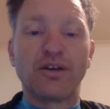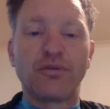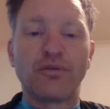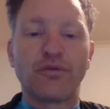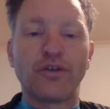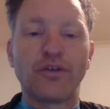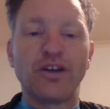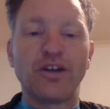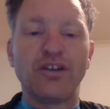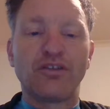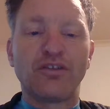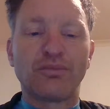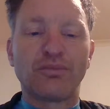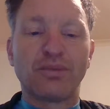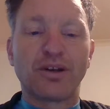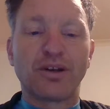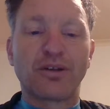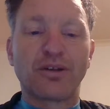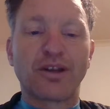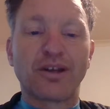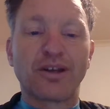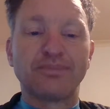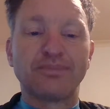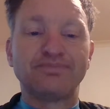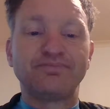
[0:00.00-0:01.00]
feet, but
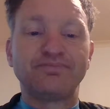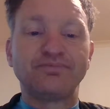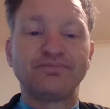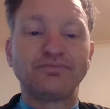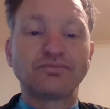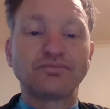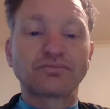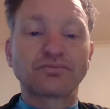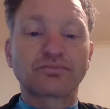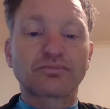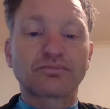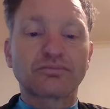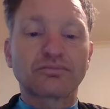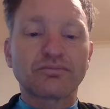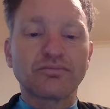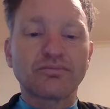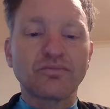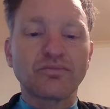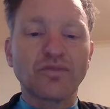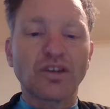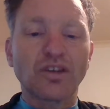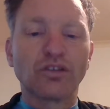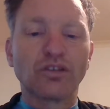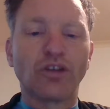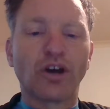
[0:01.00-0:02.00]
that
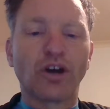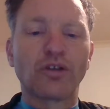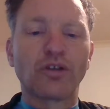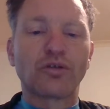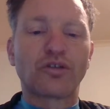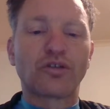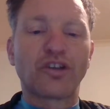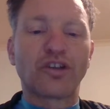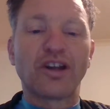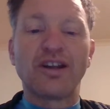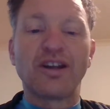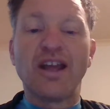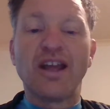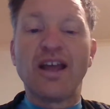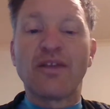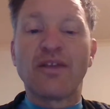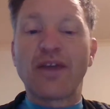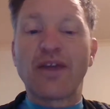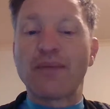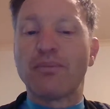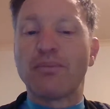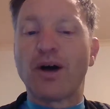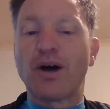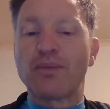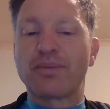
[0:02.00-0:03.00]
9 or 10,
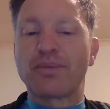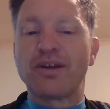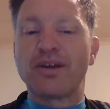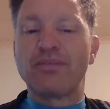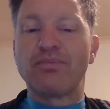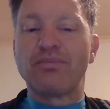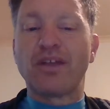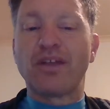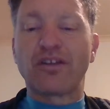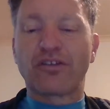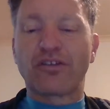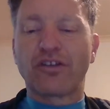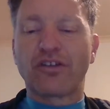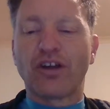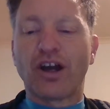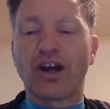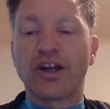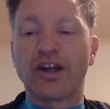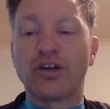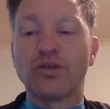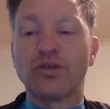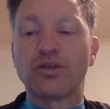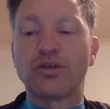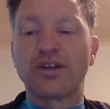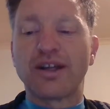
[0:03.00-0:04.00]
that's a
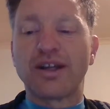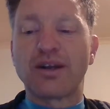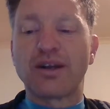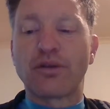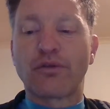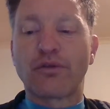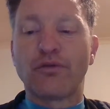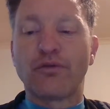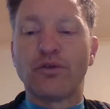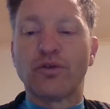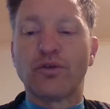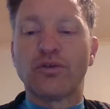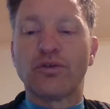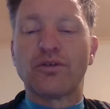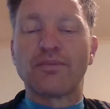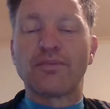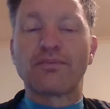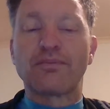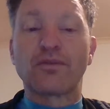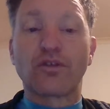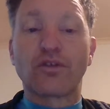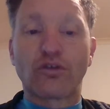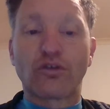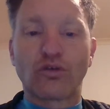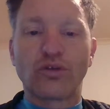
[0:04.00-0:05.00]
good length for
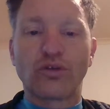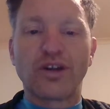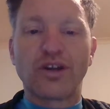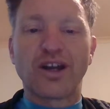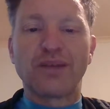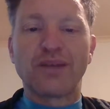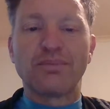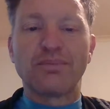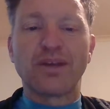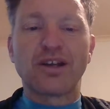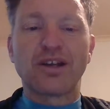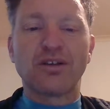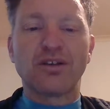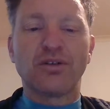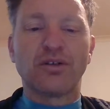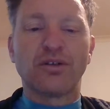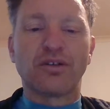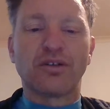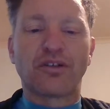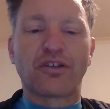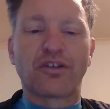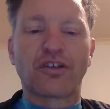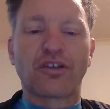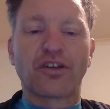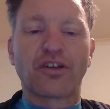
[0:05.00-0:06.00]
28
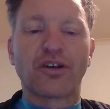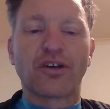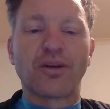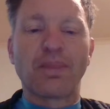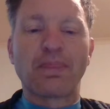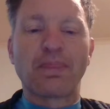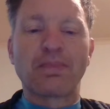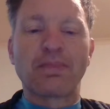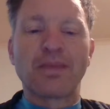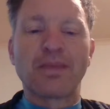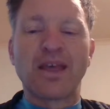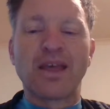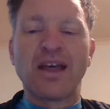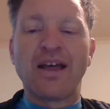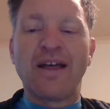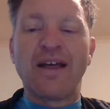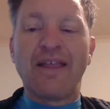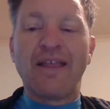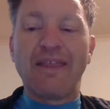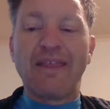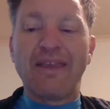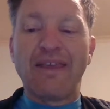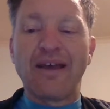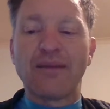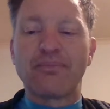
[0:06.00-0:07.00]
megahertz. So
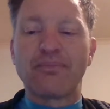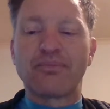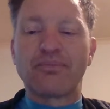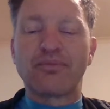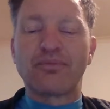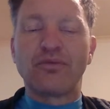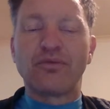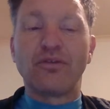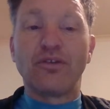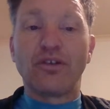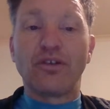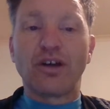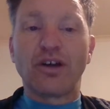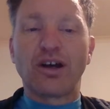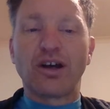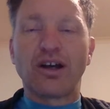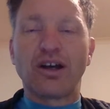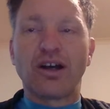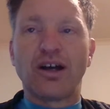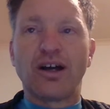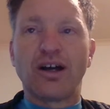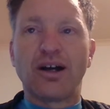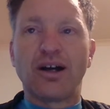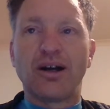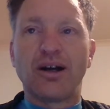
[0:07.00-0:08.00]
yeah,
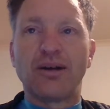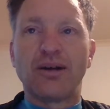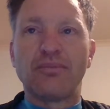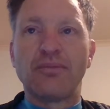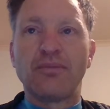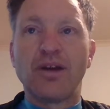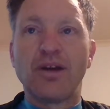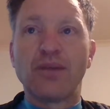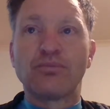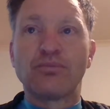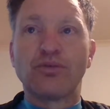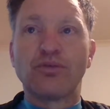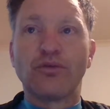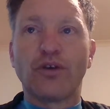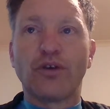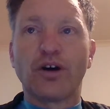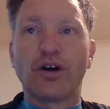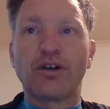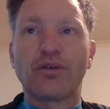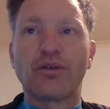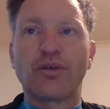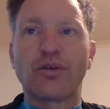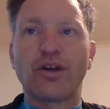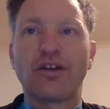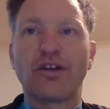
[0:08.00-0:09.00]

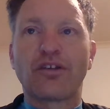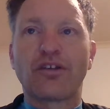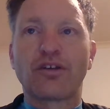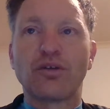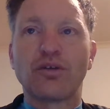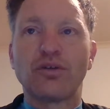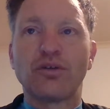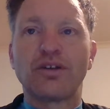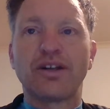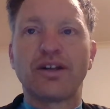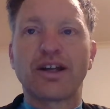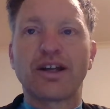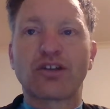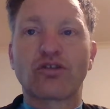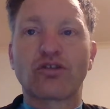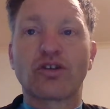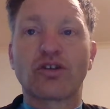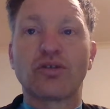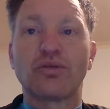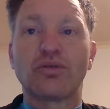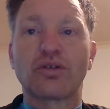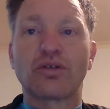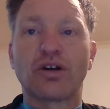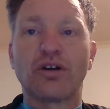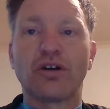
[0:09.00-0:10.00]
provided there's good
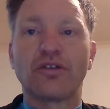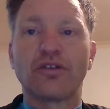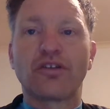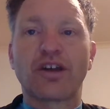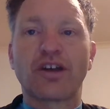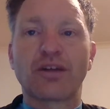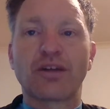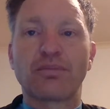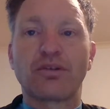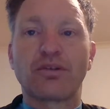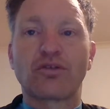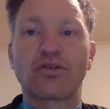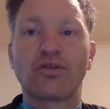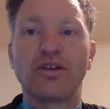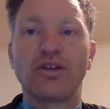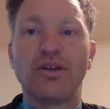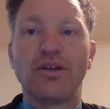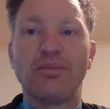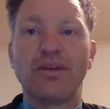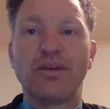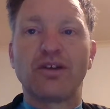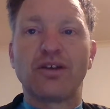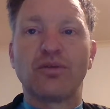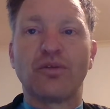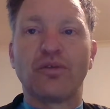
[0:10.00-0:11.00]
electrical contact between the
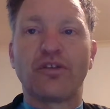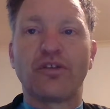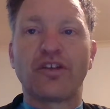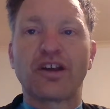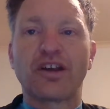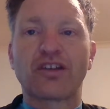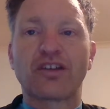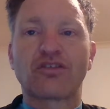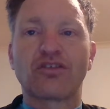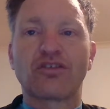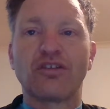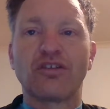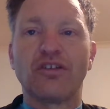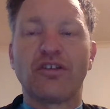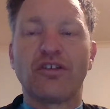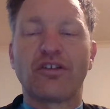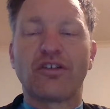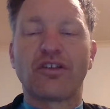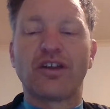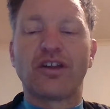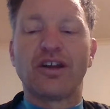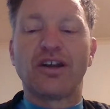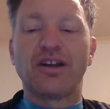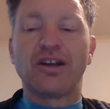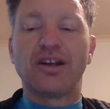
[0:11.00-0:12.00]
metal sections,
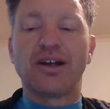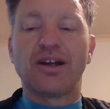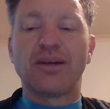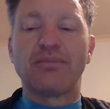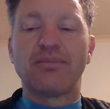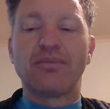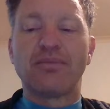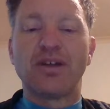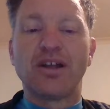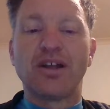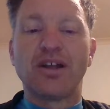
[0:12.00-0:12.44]
then